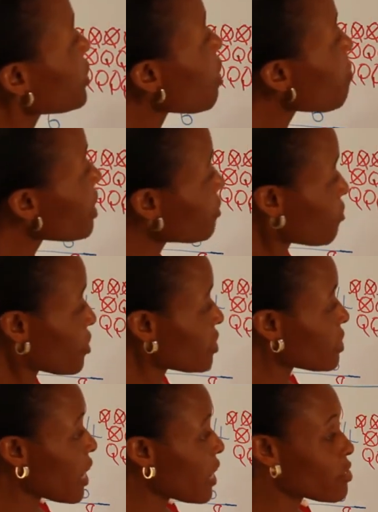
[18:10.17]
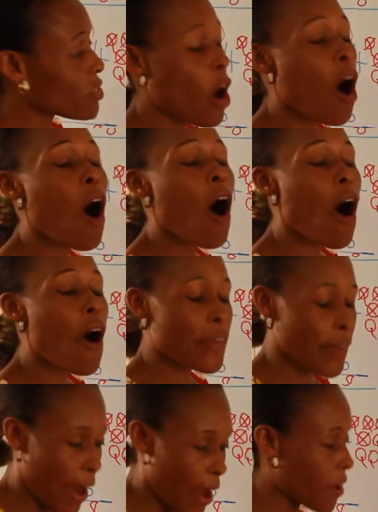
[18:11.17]
number 3 says,
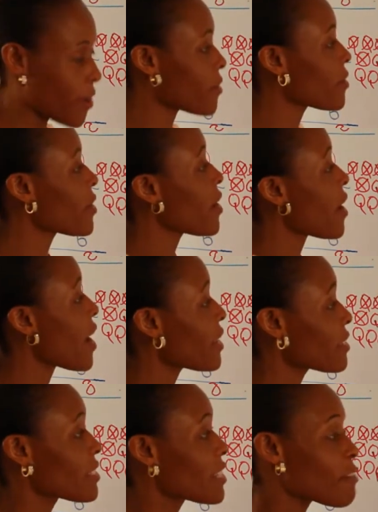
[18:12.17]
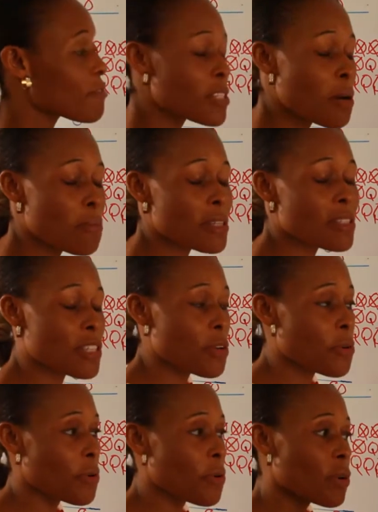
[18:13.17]
okay. And it gives number
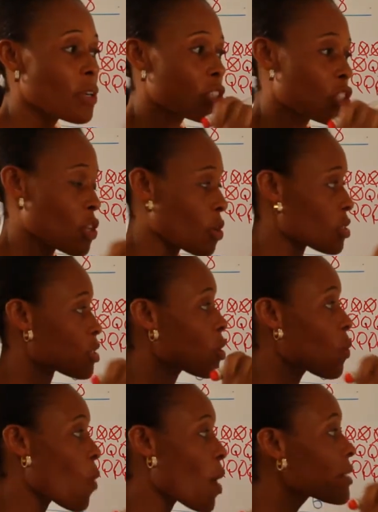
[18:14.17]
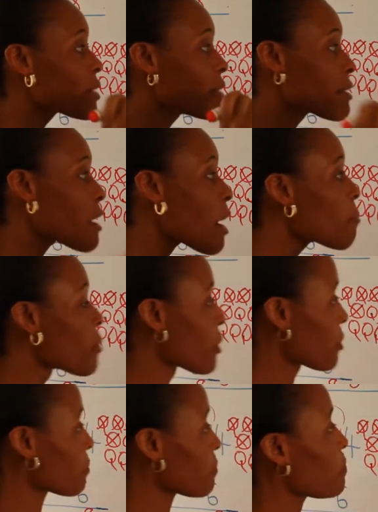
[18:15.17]
0 just one number.